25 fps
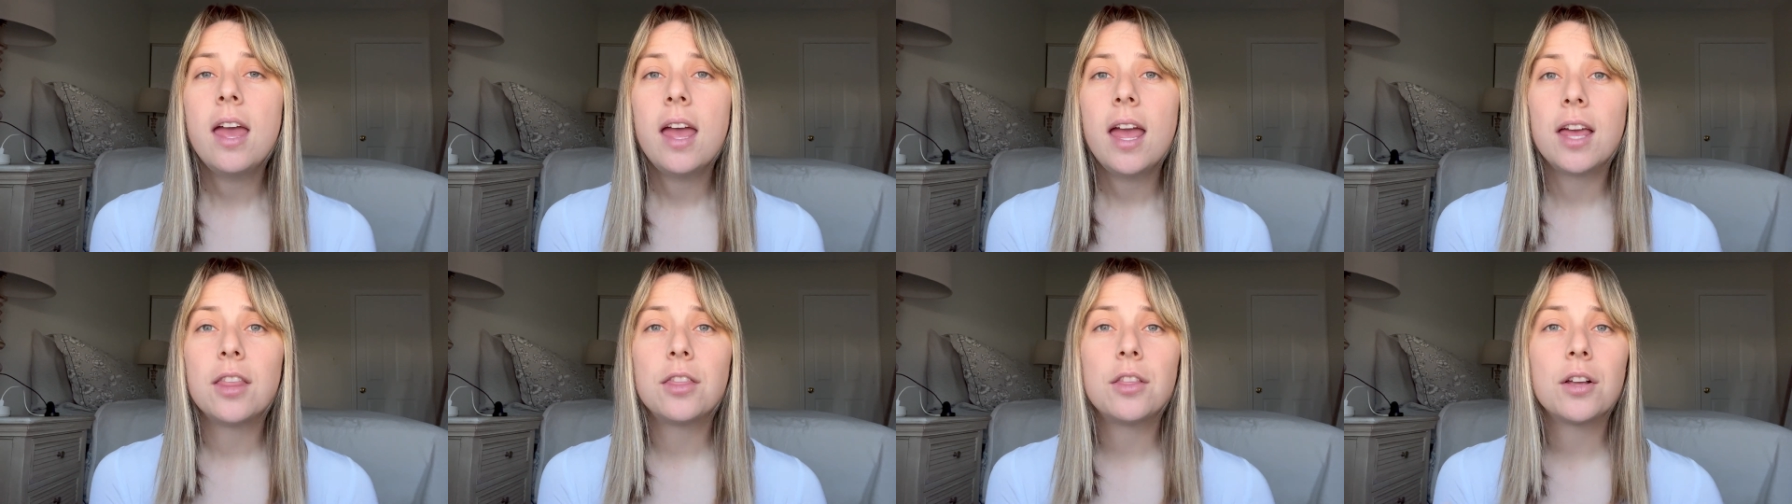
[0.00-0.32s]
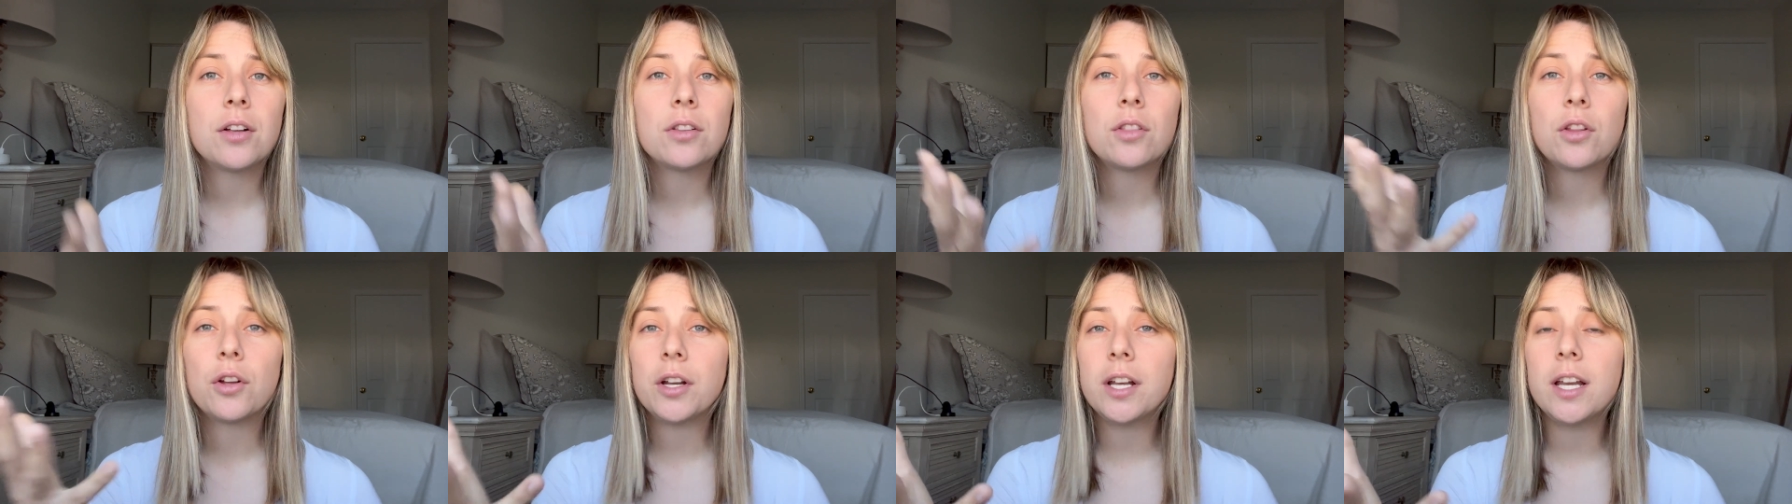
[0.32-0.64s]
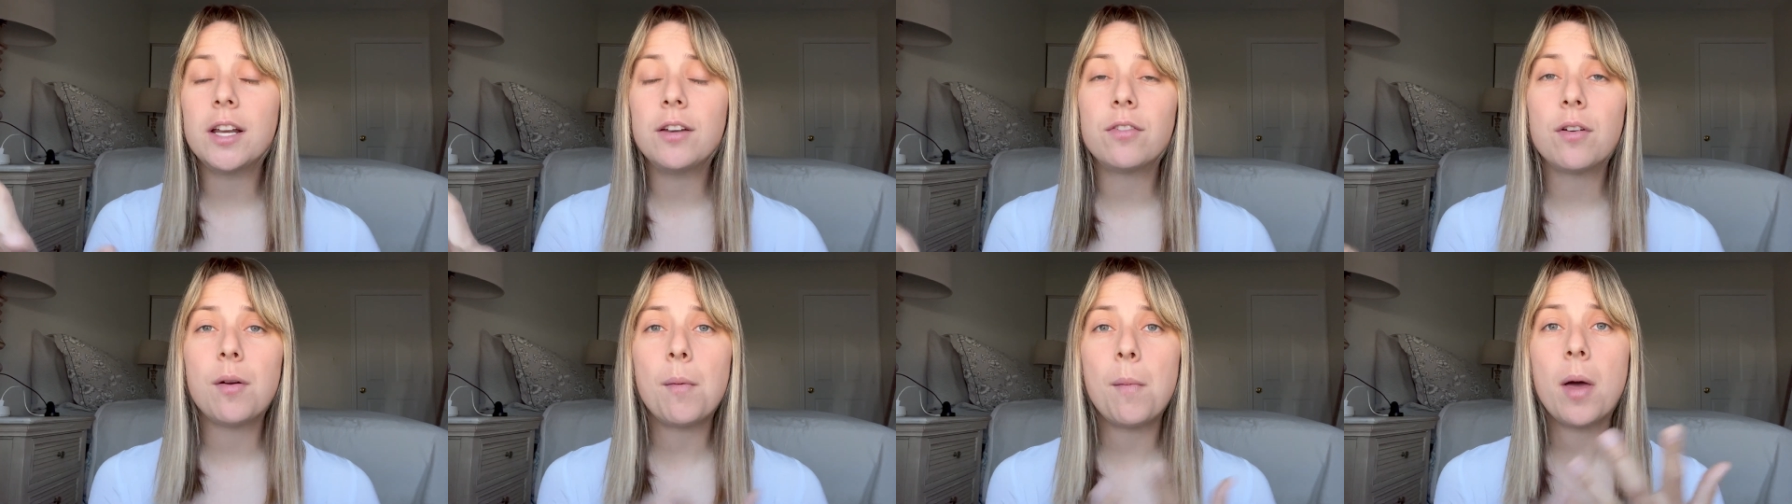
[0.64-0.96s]
and they're
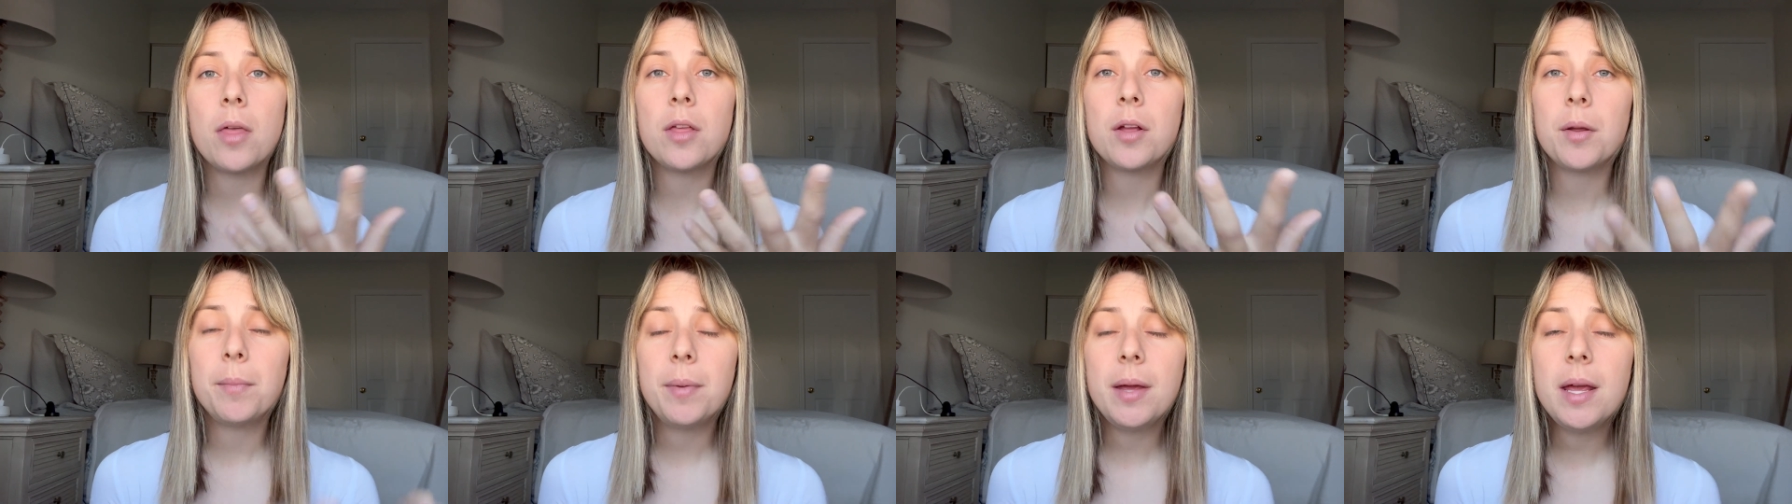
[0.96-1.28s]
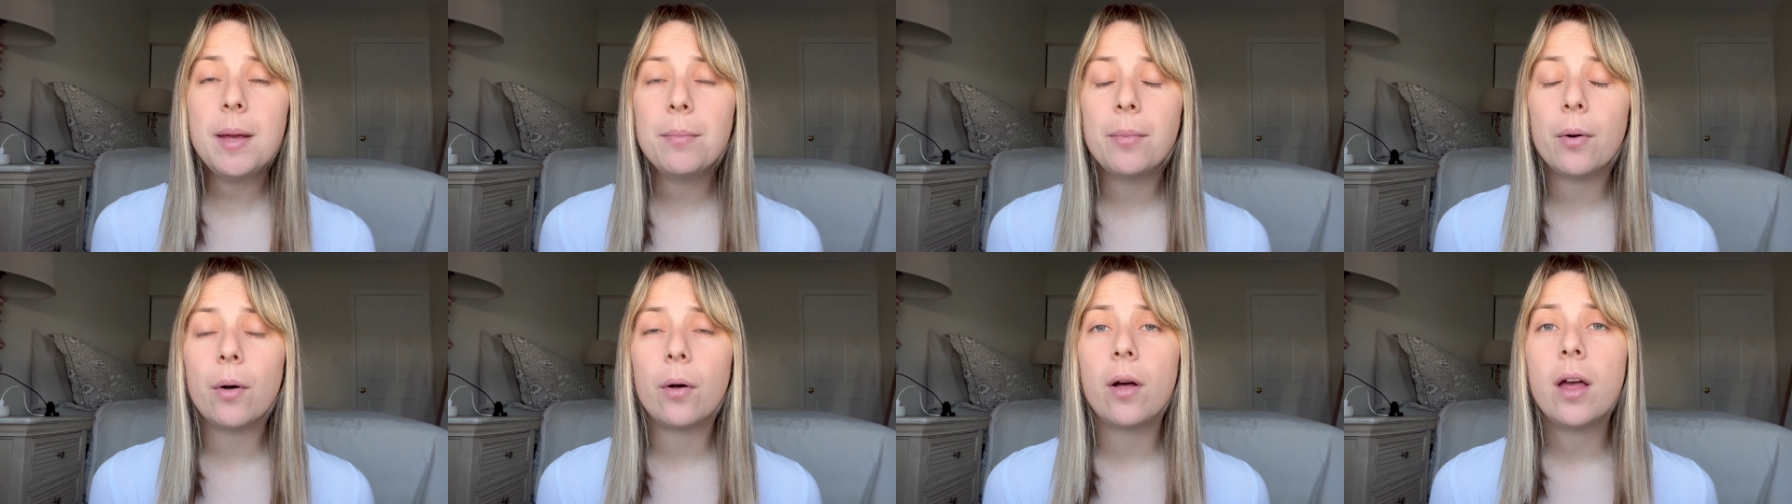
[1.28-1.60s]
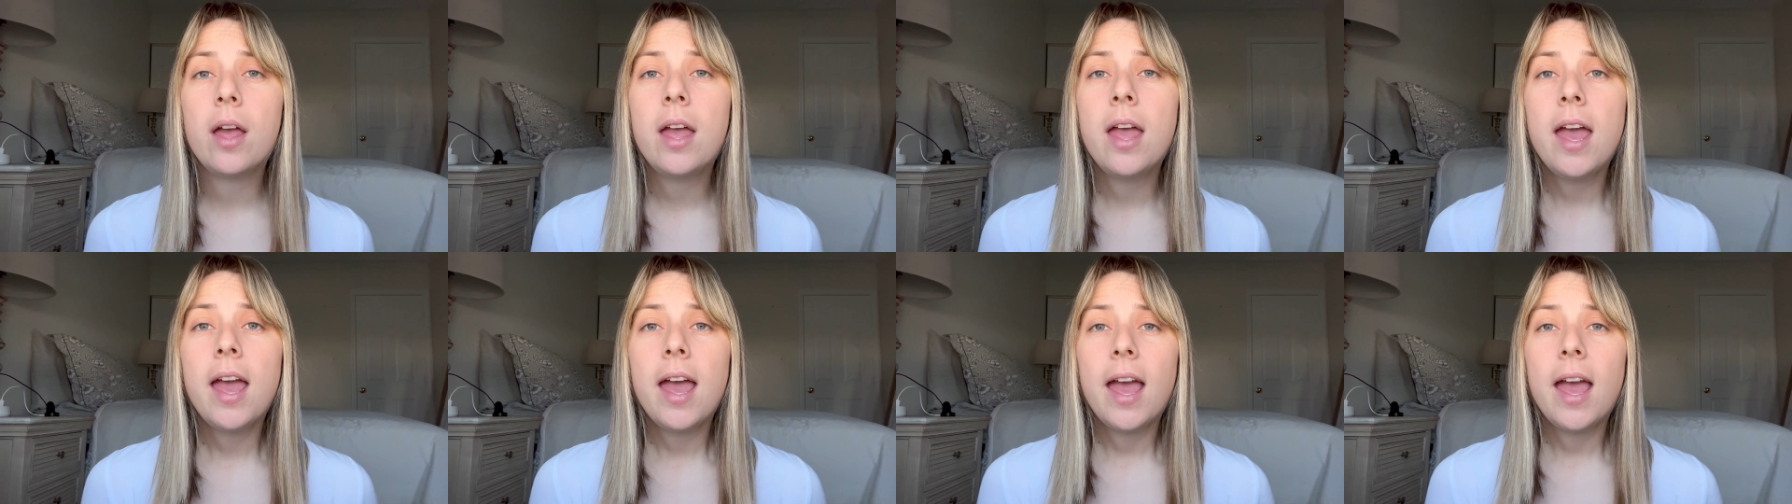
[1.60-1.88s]
learning from other people